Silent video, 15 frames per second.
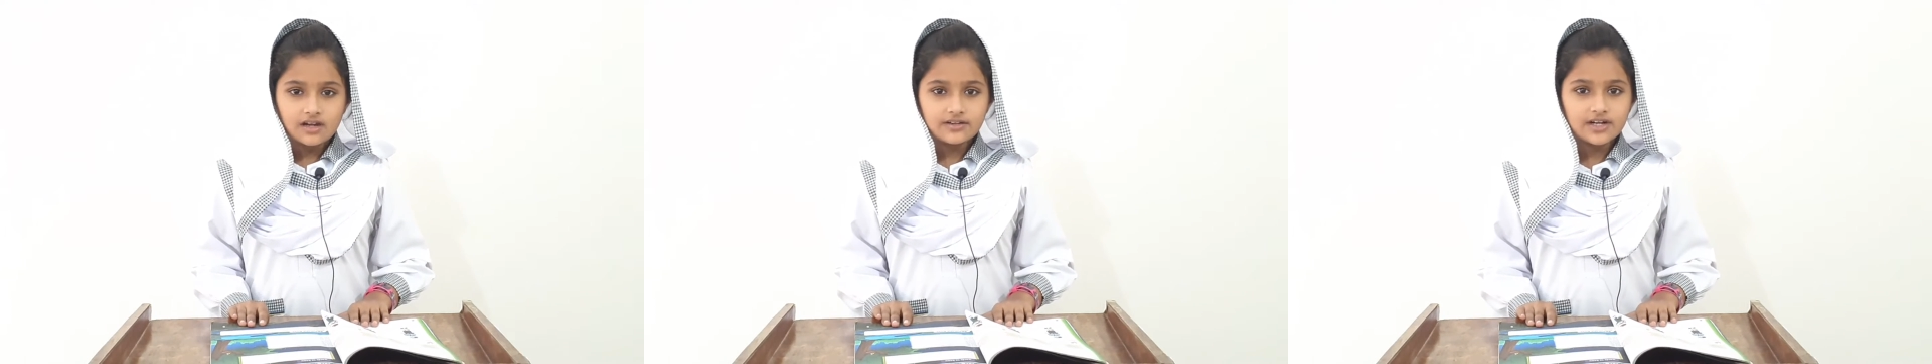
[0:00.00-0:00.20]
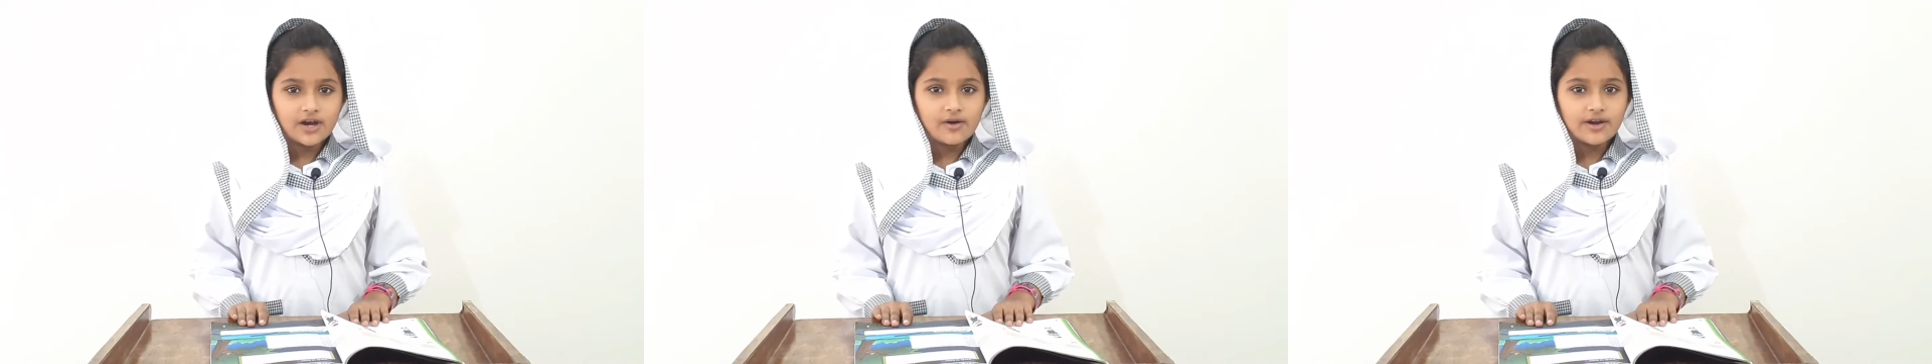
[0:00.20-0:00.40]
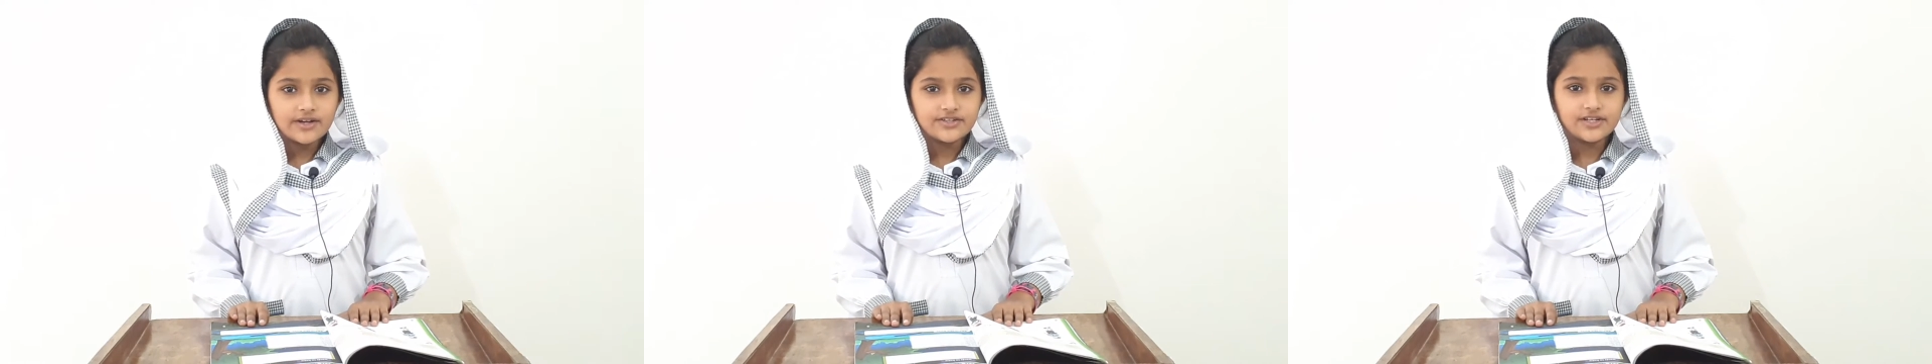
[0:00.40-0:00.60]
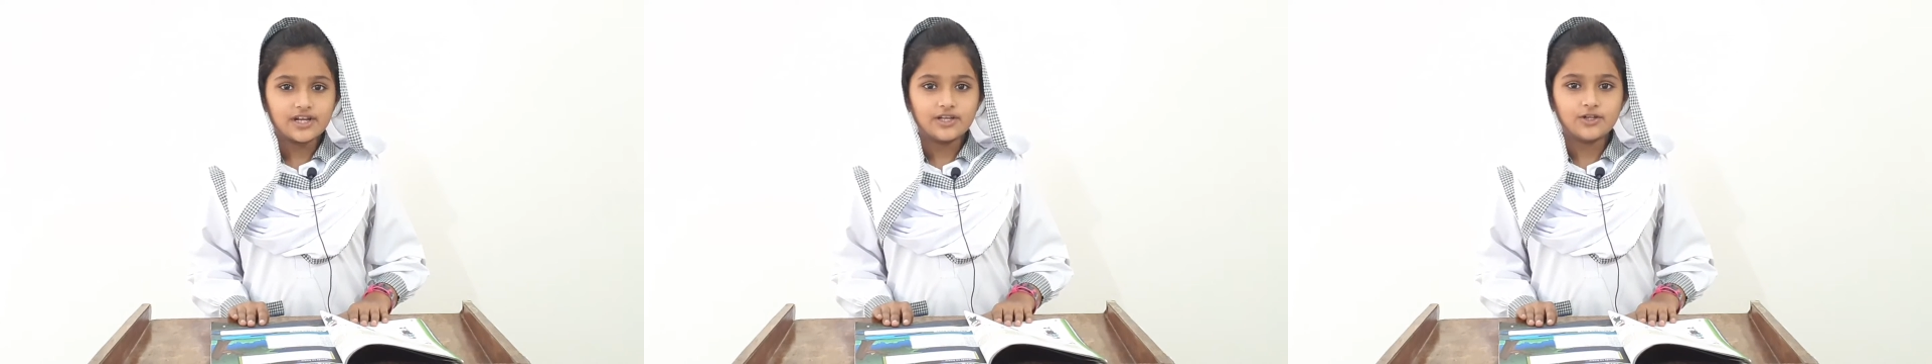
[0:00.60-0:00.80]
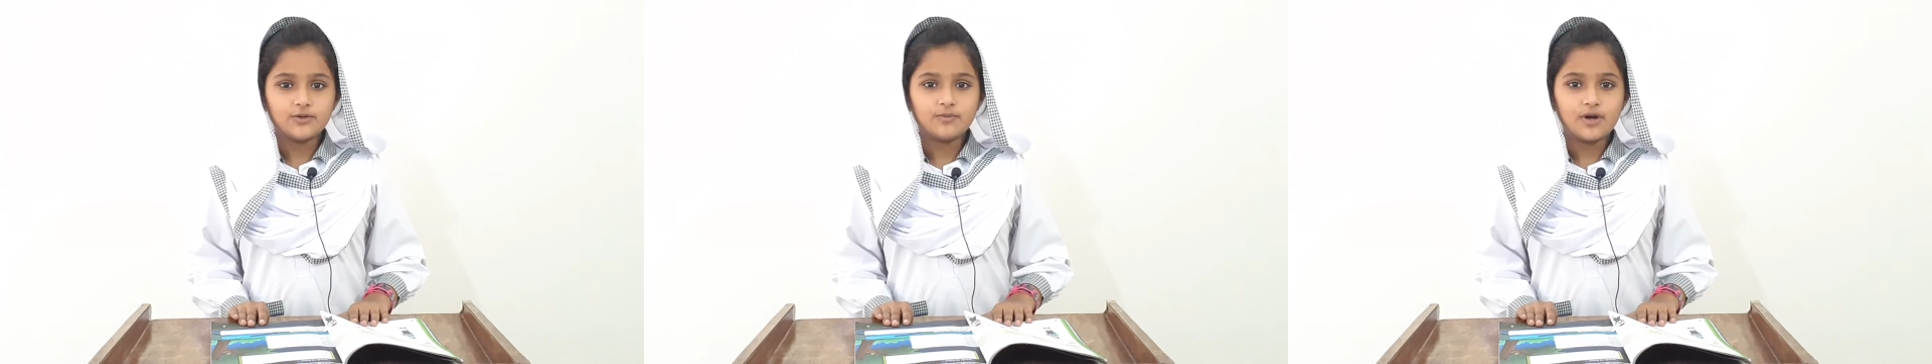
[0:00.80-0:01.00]
Now I
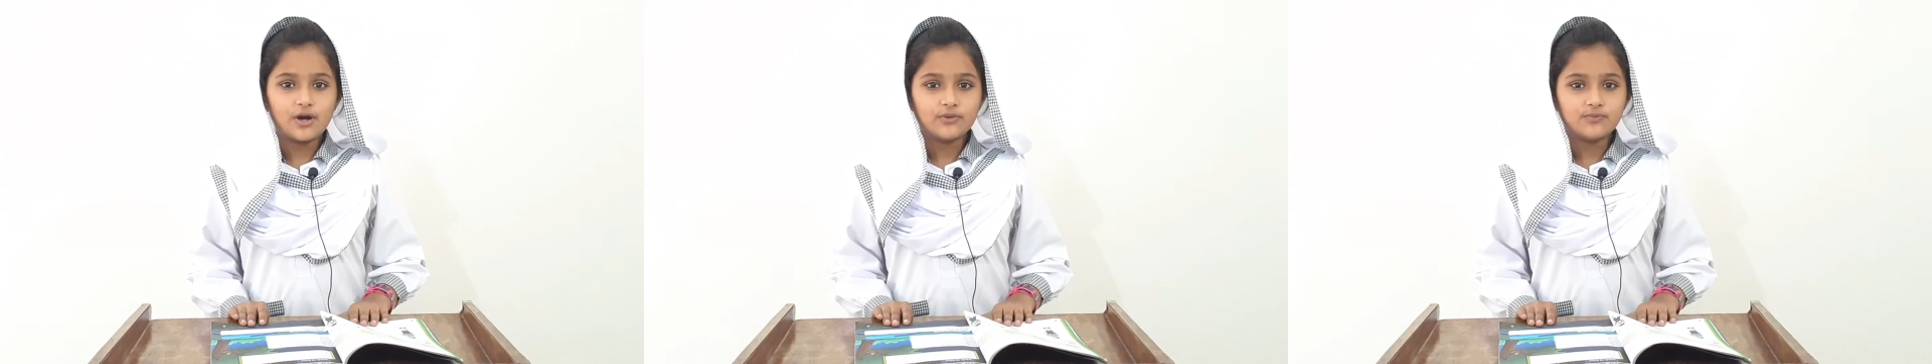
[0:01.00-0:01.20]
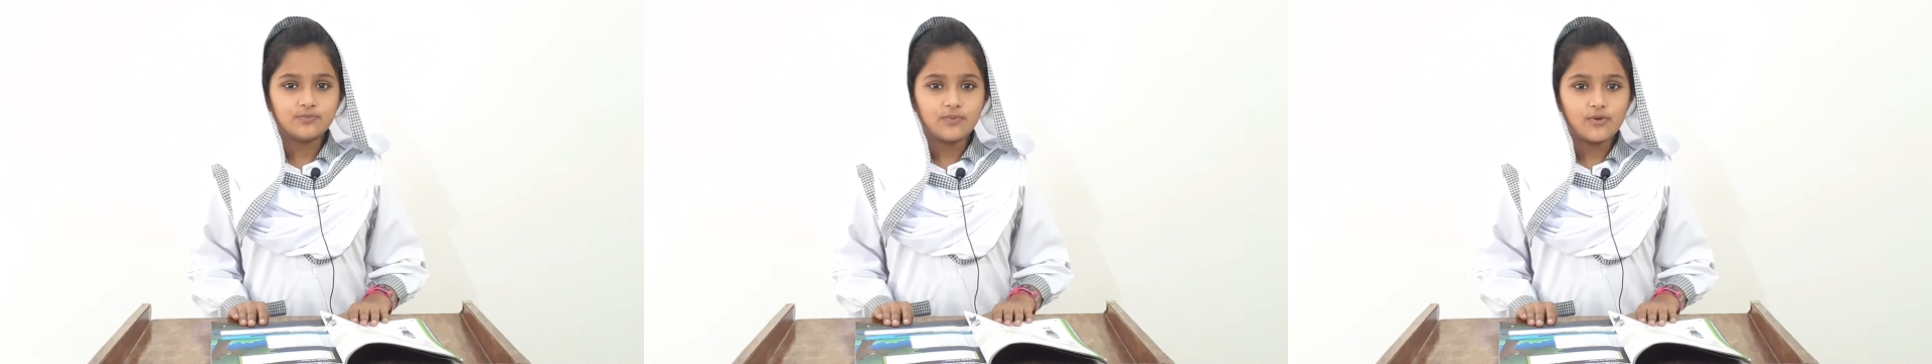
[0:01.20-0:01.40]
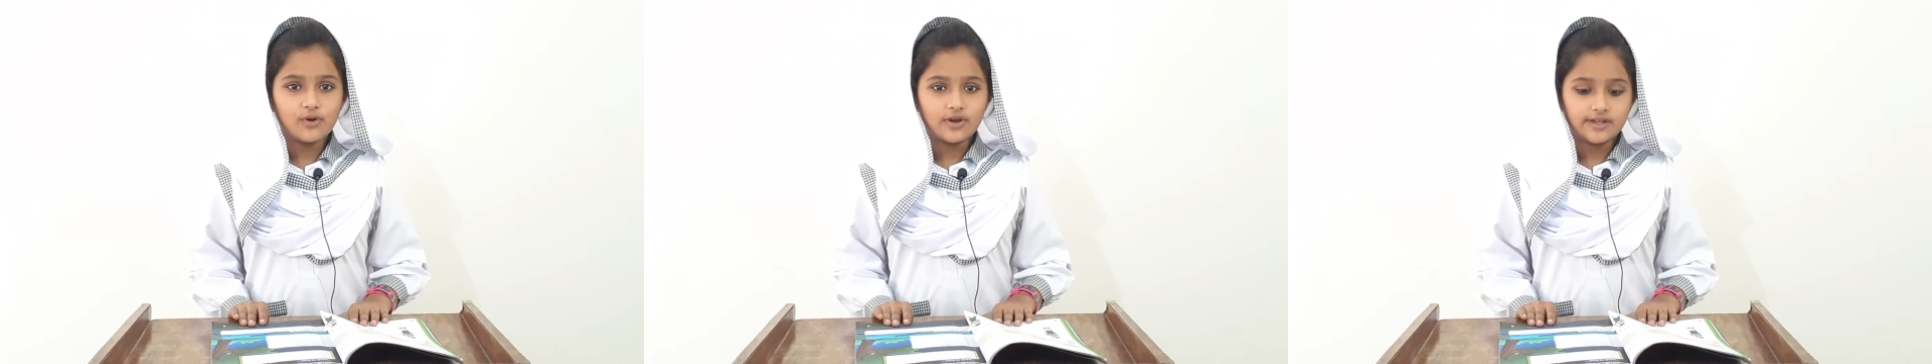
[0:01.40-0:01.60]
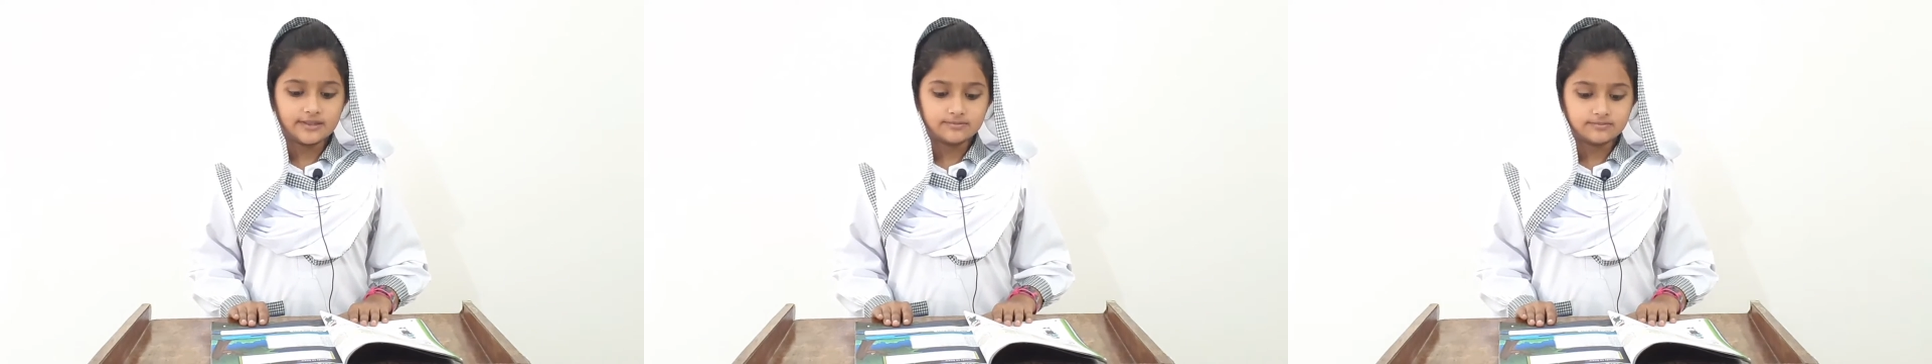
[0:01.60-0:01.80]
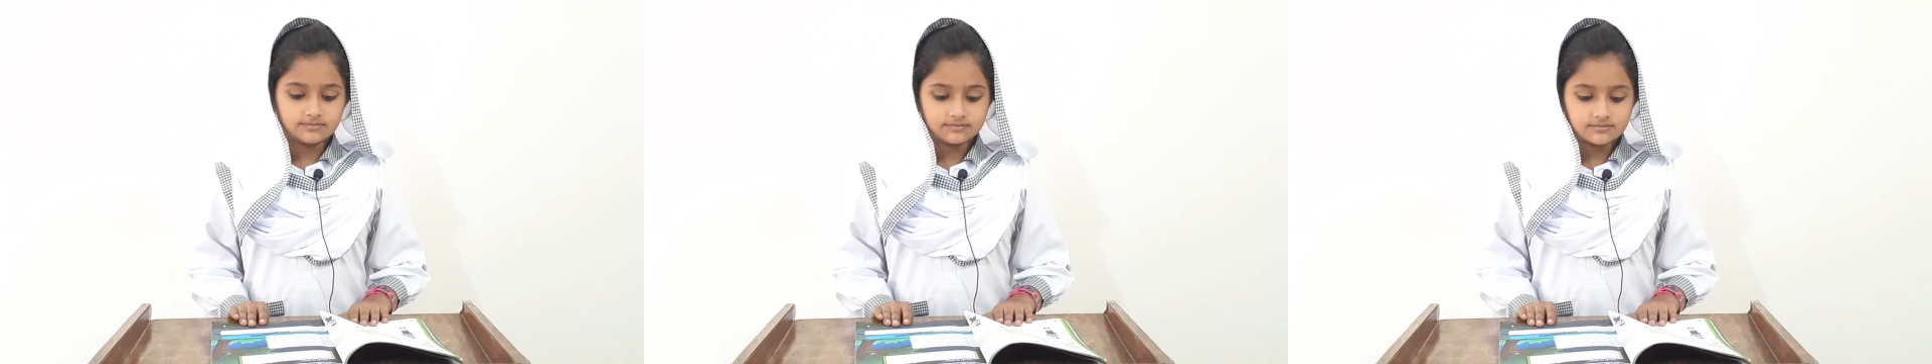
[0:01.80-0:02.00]
tell you about
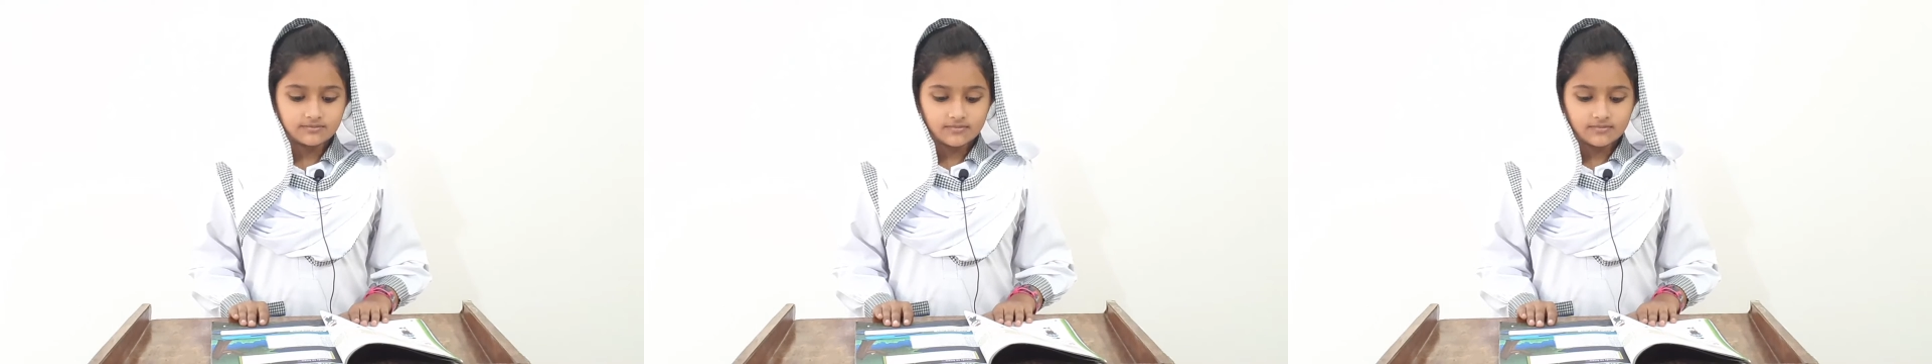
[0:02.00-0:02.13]
poem.